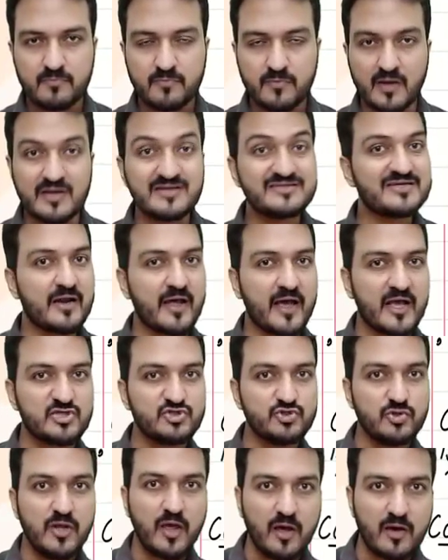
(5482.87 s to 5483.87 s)
Is that
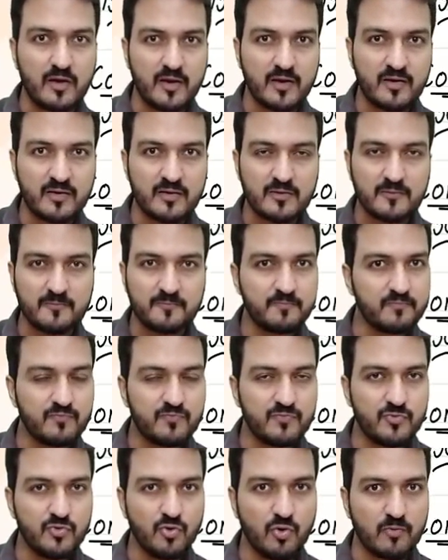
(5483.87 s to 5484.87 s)
actually correct?
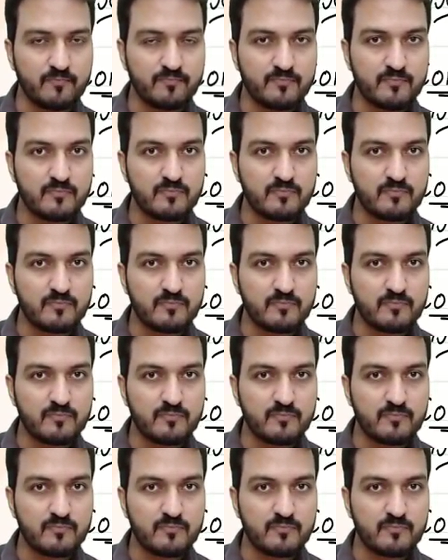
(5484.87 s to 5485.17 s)
No.